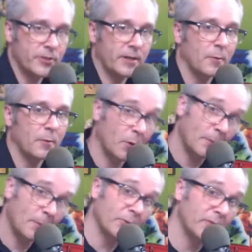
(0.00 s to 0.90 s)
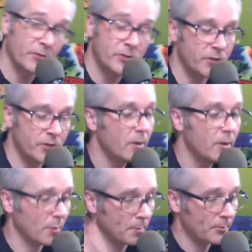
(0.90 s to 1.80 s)
helps more people discover the show.
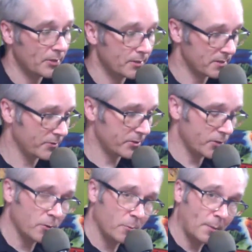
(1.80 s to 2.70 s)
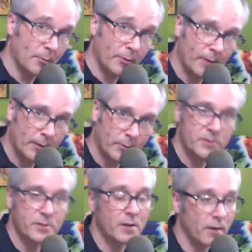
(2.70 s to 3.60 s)
More people that discover the show, the more people interact
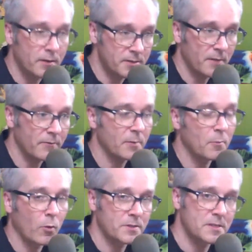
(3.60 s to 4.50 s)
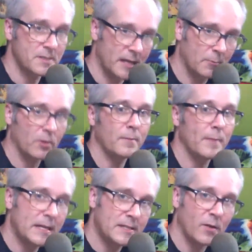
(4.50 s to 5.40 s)
with our stuff, the more sustainable it
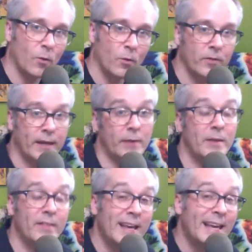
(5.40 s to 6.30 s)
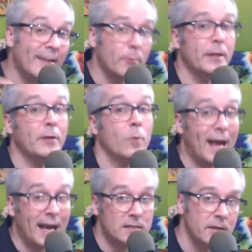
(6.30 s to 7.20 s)
makes the whole thing. And we thank everybody who
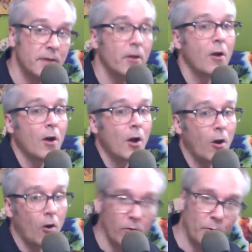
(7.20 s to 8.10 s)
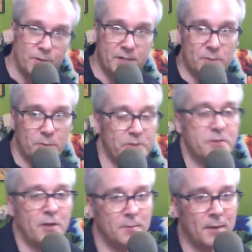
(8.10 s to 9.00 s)
has done all those things we just
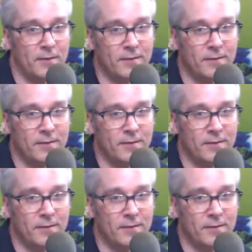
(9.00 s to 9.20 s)
talked about.